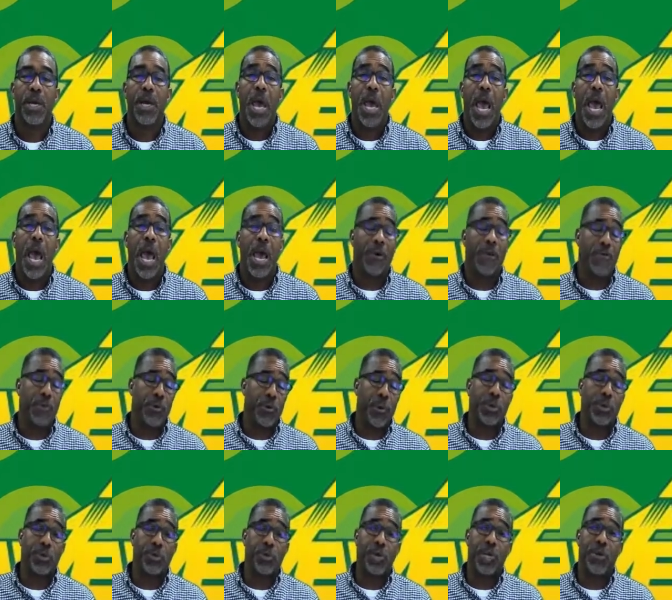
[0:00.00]
Hey, if you're
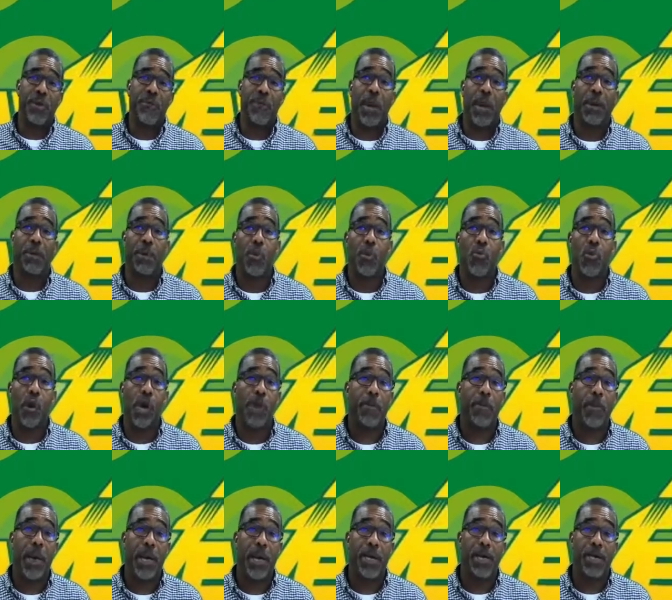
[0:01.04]
interested in developing
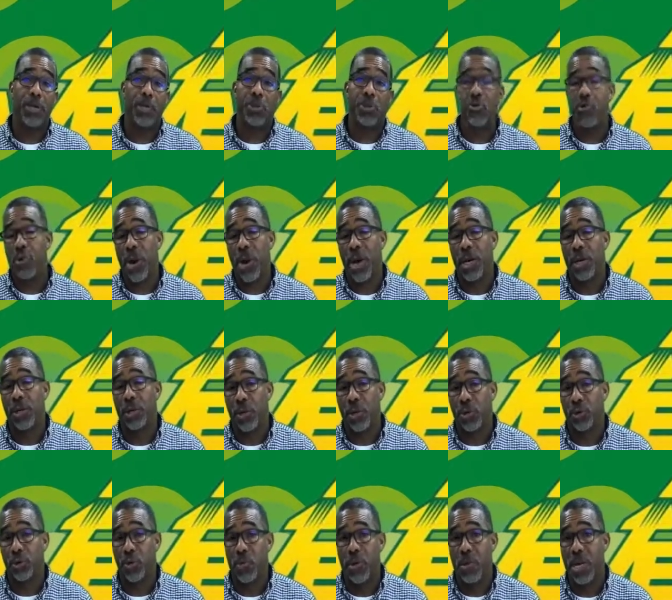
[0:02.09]
web pages, creating
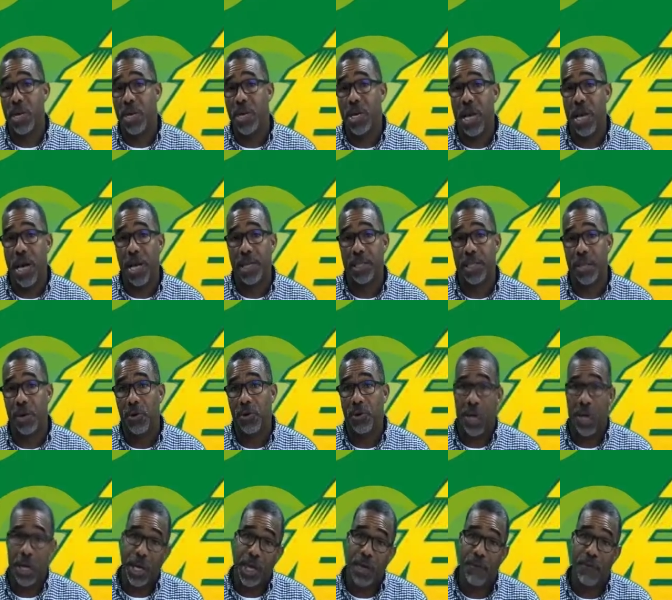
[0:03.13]
social media content, or
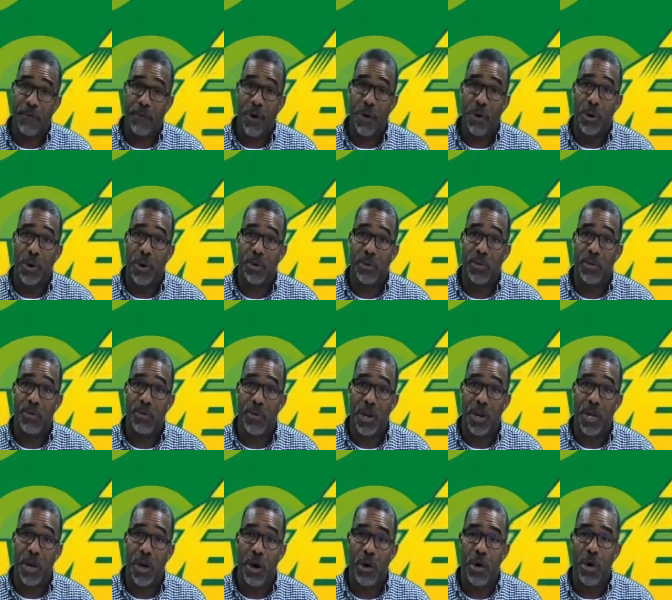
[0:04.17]
taking photos and
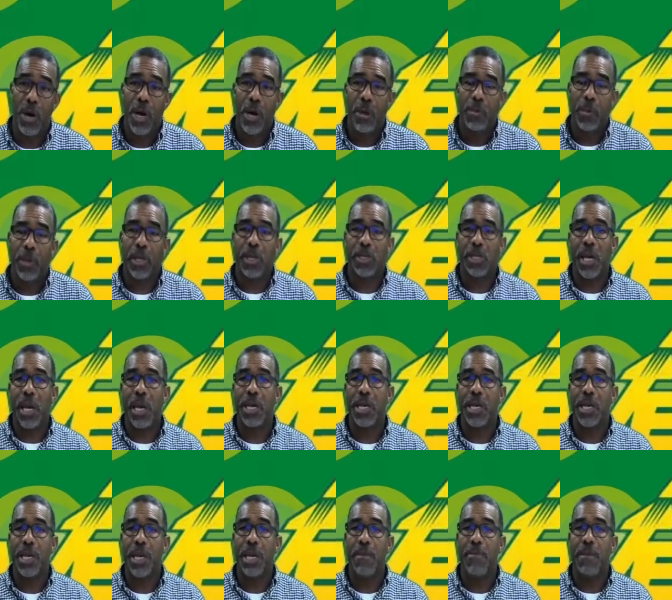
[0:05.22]
video, please
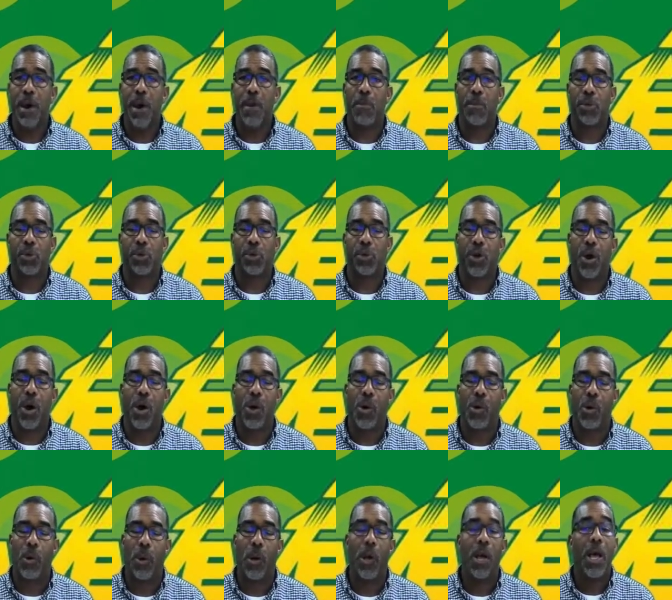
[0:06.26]
email Mr.
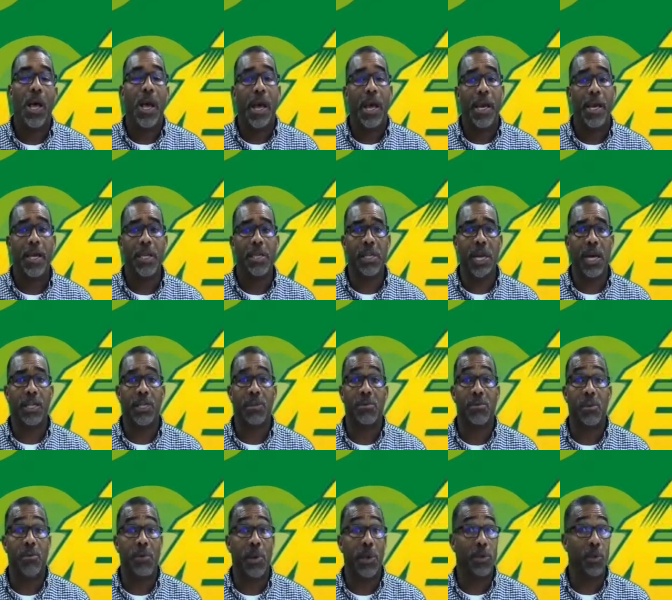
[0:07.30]
Cole he's got some
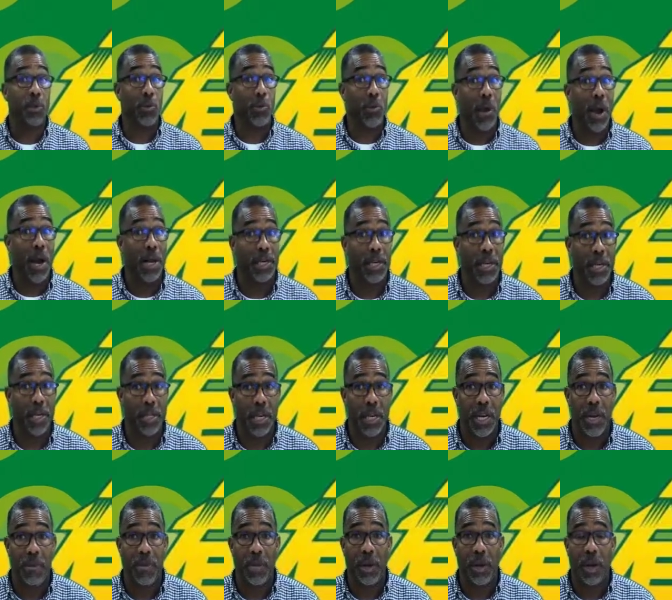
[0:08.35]
special projects that
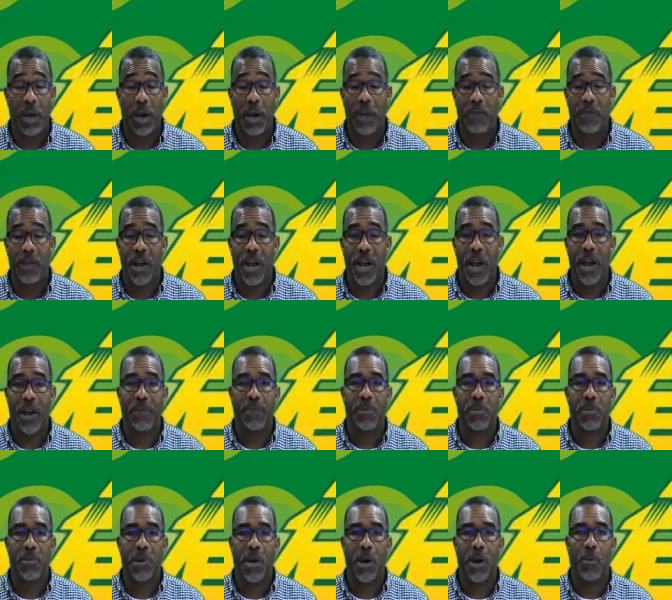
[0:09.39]
he would love to have
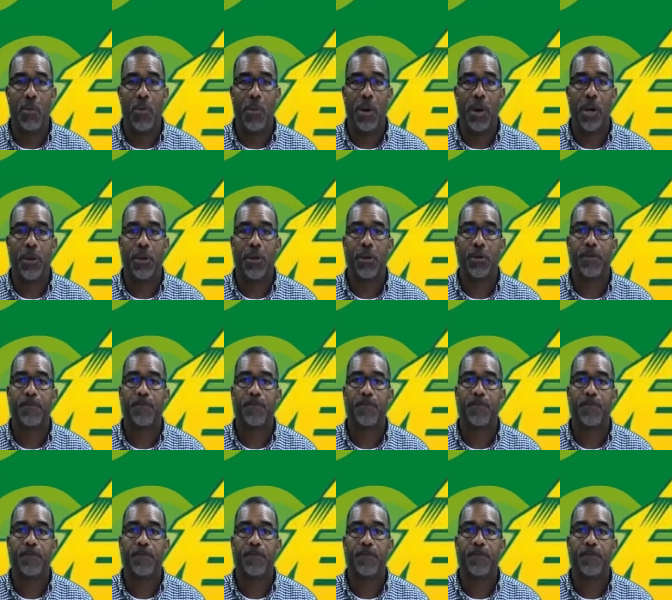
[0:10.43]
some help with.